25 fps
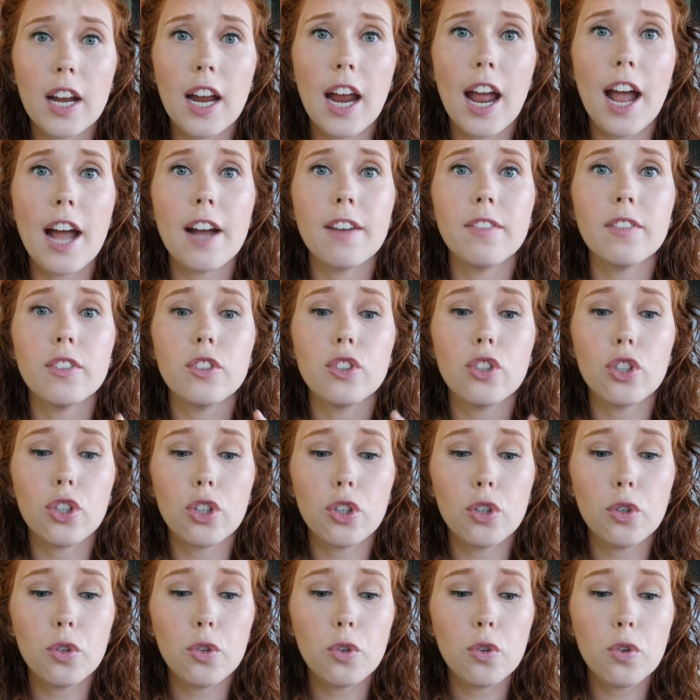I have
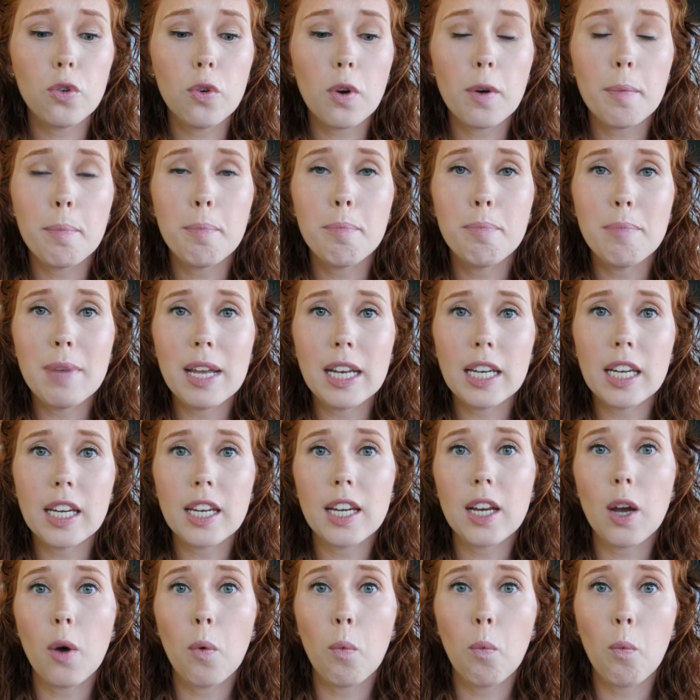two
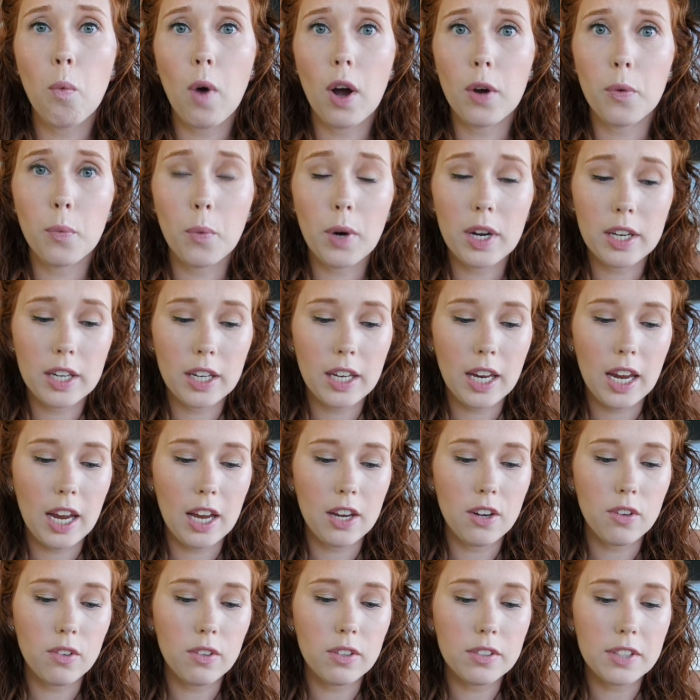mini one wick
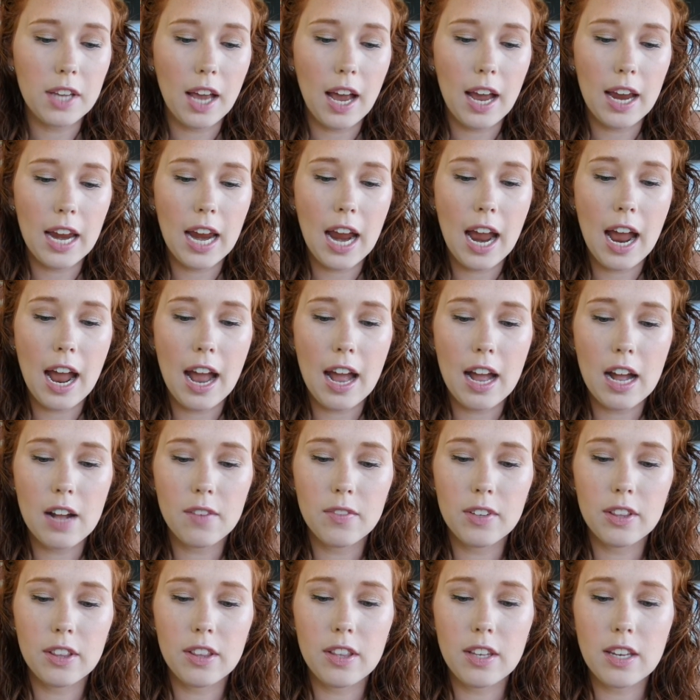candles. I
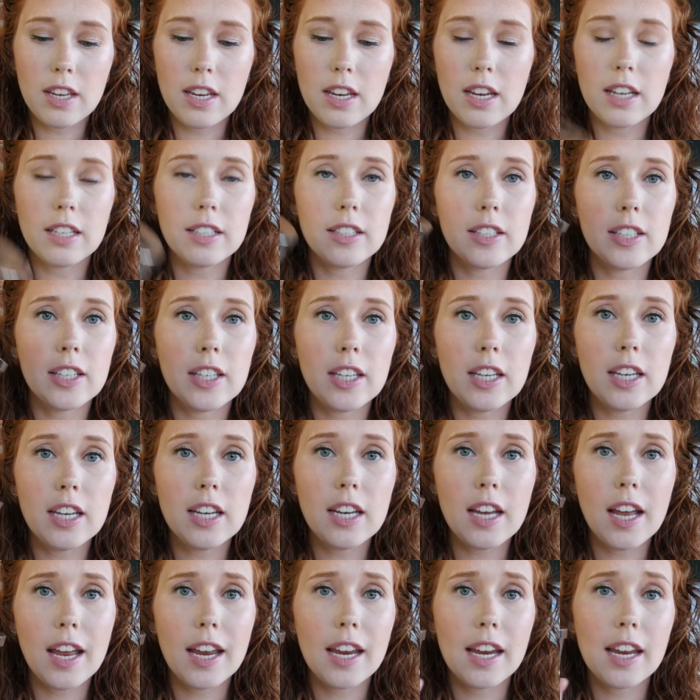have the
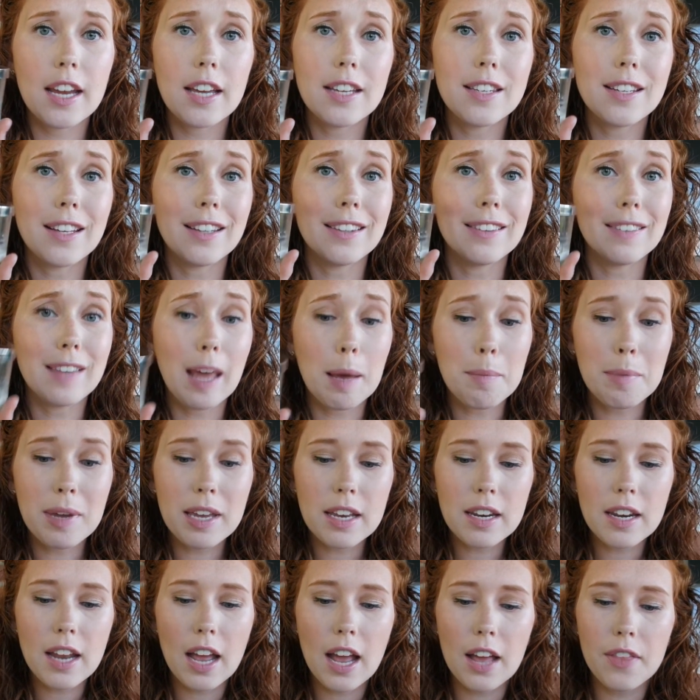tea and
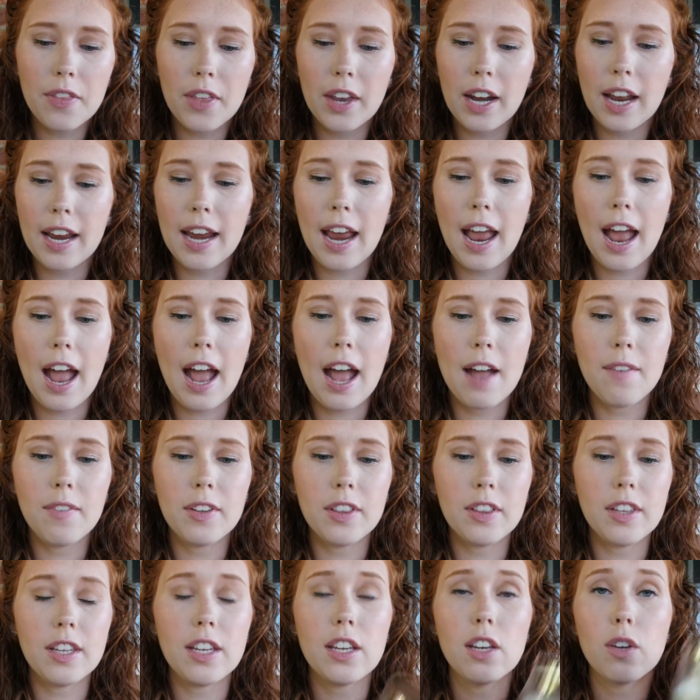lemon, and then I
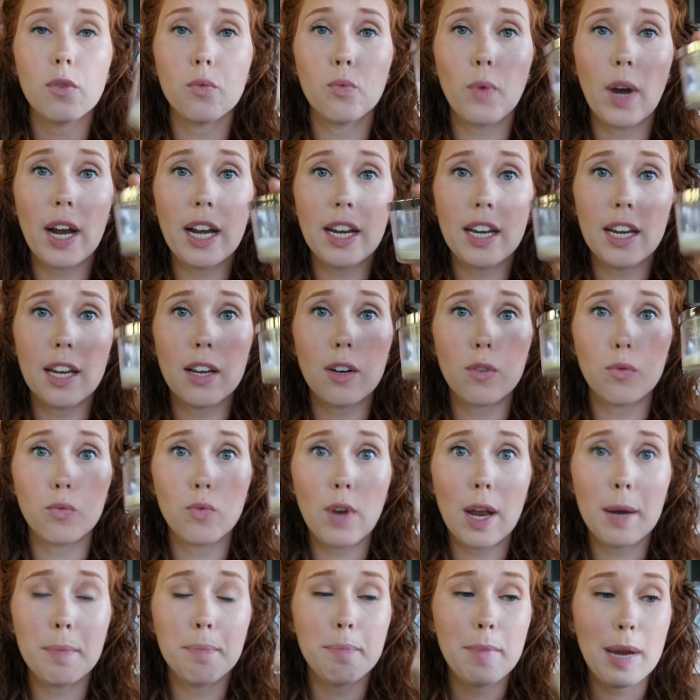have the radiant
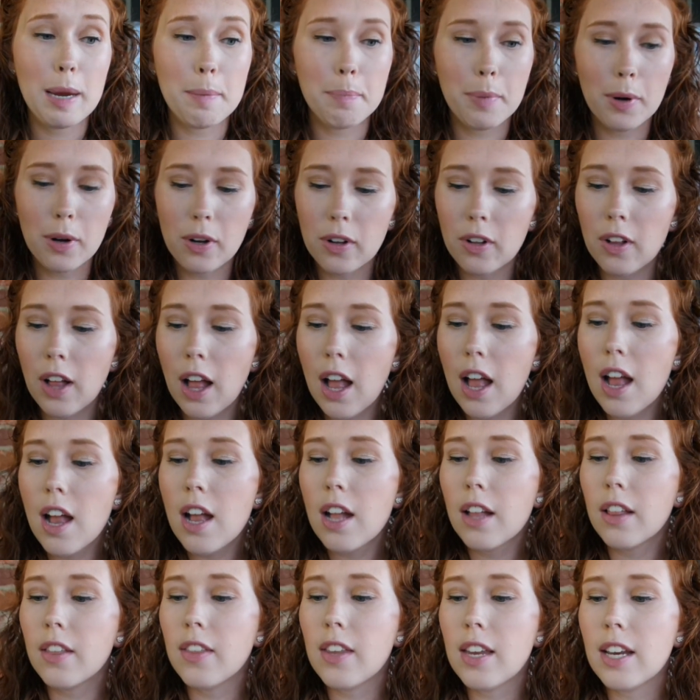red maple.
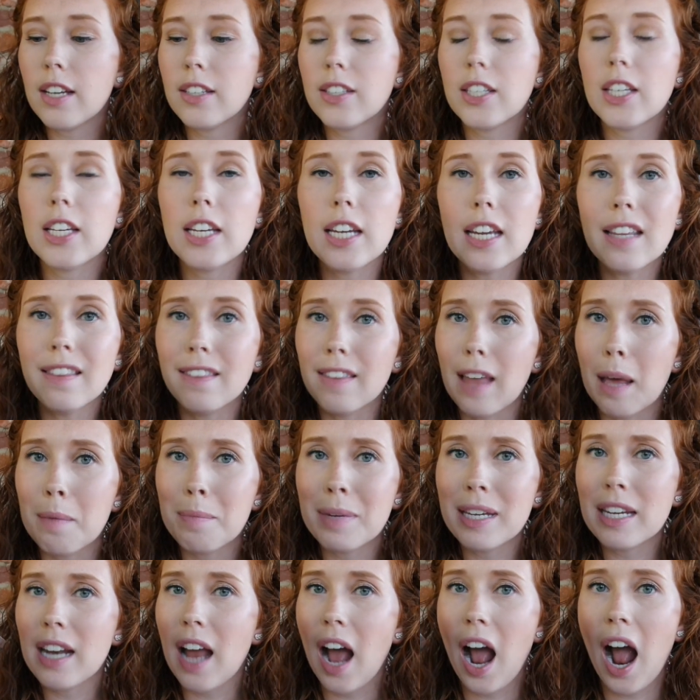The tea and
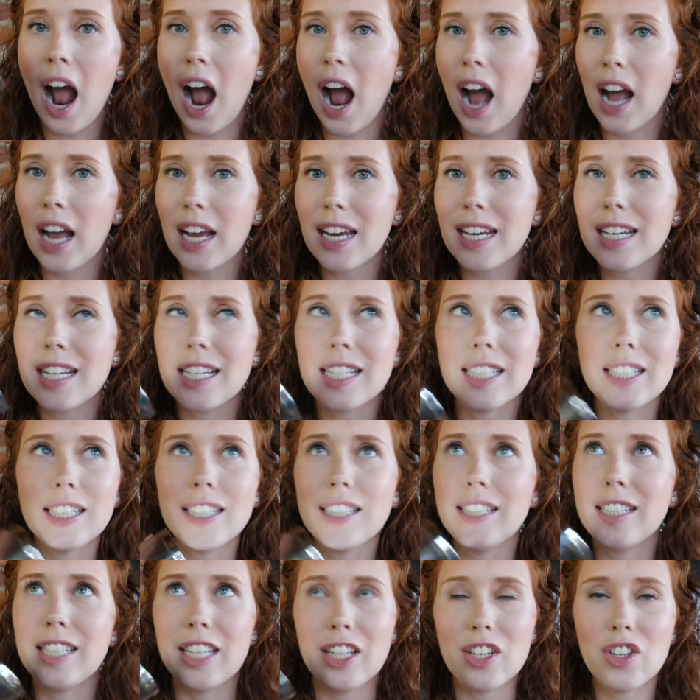lemon, I
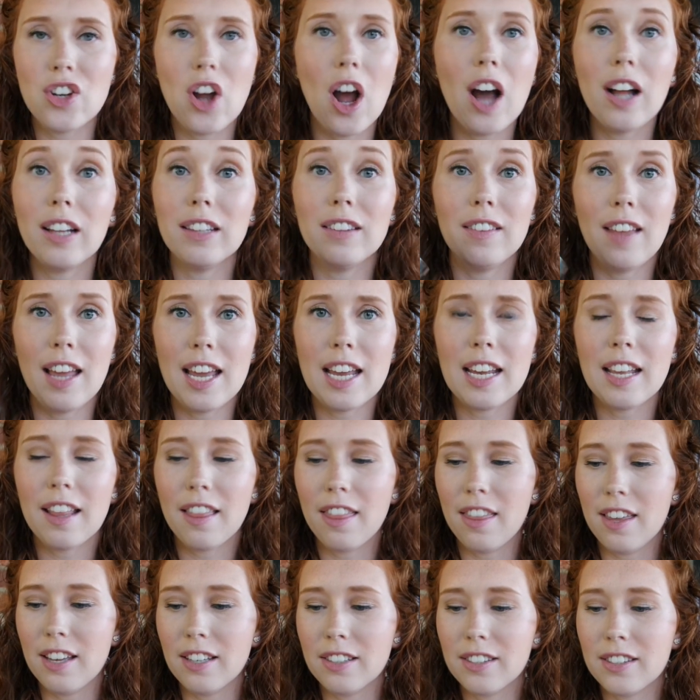did not
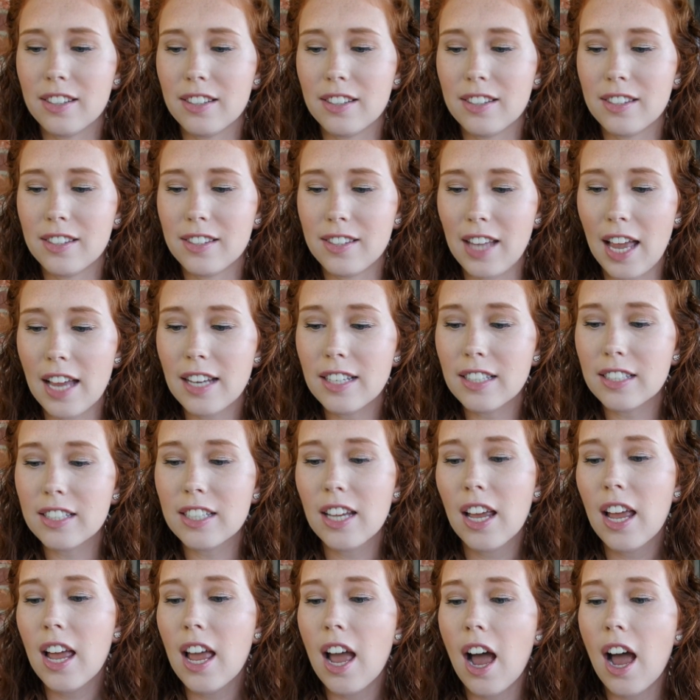like this scent.